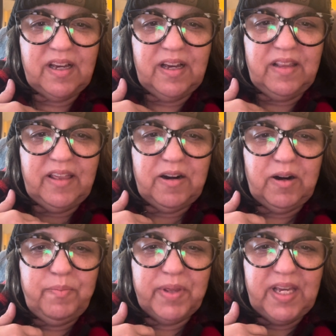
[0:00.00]
that are
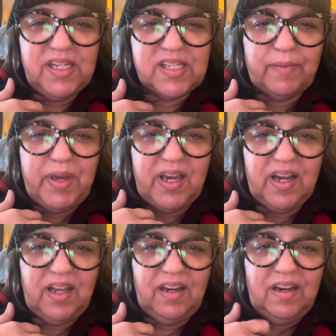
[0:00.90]
in place have
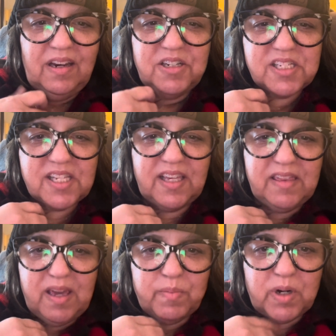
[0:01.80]
begun, just like
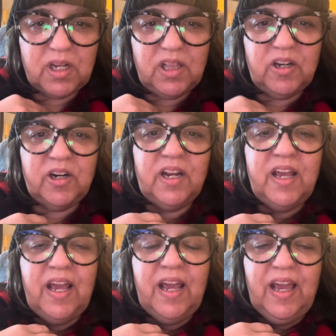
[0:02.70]
the Amber Alert
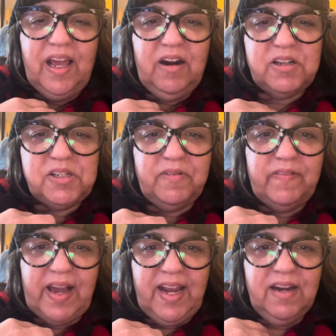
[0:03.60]
and also
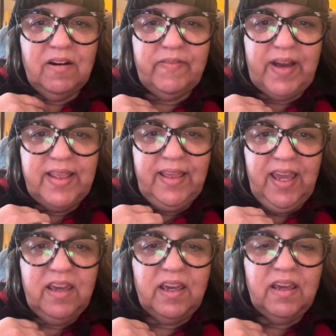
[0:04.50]
Vine or
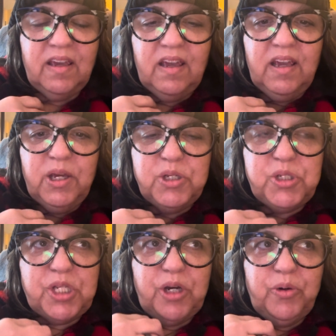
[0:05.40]
Vine-vinelink.
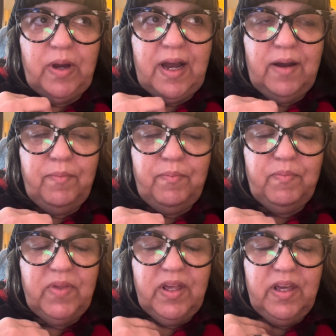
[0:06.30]
So
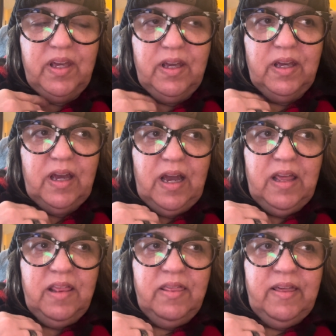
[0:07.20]

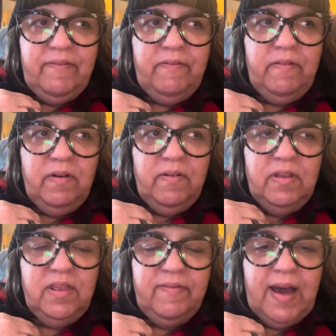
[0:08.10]
the
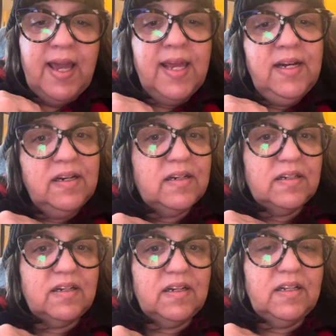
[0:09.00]
Vine
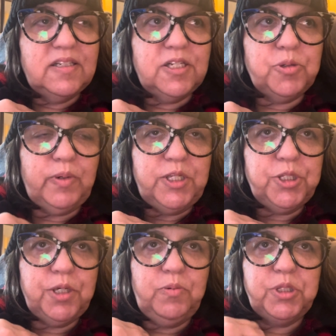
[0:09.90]

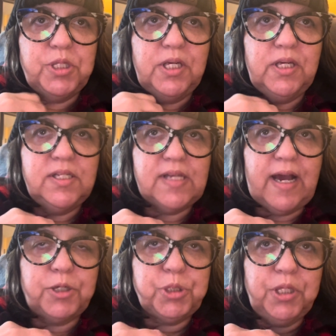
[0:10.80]
situation, which is
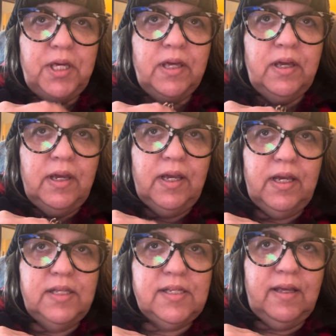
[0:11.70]
actually,
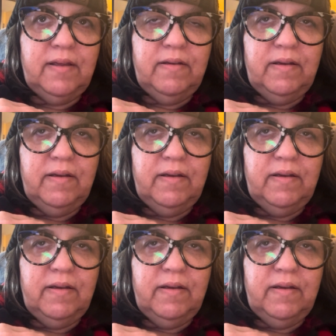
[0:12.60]
it's a